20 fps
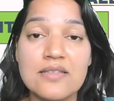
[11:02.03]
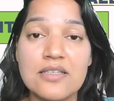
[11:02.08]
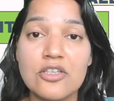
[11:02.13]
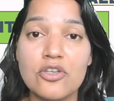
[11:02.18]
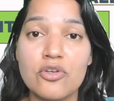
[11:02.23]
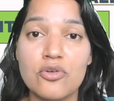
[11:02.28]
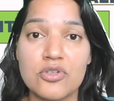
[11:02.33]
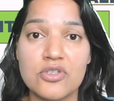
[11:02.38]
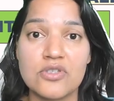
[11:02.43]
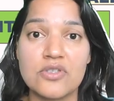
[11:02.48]

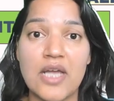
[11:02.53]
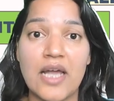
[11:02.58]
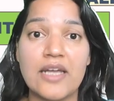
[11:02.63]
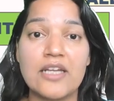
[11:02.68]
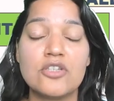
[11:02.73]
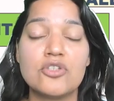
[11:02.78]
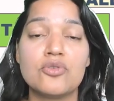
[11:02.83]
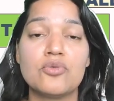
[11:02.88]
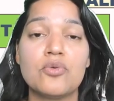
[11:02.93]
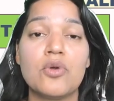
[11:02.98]
your
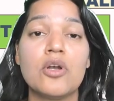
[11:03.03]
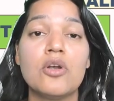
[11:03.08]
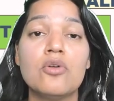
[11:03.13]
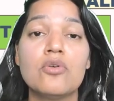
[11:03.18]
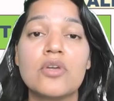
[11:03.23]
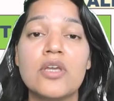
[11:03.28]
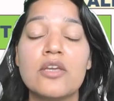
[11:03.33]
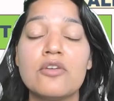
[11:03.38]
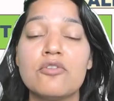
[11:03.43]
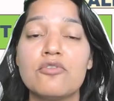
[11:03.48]
site. You are
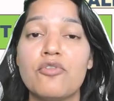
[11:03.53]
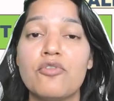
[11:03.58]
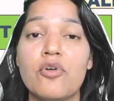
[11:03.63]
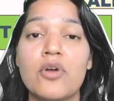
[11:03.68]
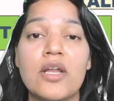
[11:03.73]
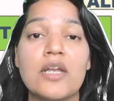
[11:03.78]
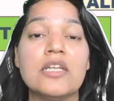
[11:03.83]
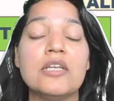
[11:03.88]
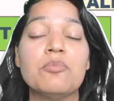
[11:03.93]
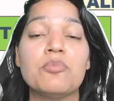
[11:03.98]
looking for
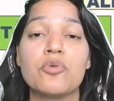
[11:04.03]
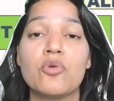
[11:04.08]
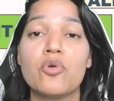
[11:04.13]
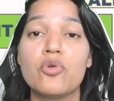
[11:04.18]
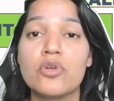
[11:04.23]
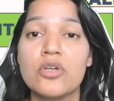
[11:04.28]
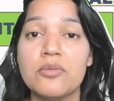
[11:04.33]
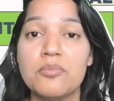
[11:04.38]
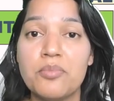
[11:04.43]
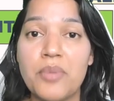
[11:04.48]
any
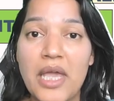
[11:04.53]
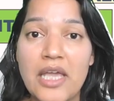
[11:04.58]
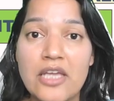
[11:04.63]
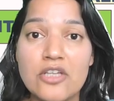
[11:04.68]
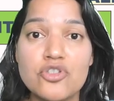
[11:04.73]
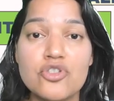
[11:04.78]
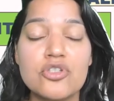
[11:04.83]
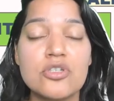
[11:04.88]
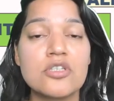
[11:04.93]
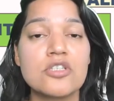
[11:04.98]
broken
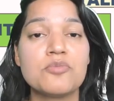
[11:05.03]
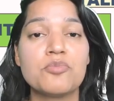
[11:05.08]
pages,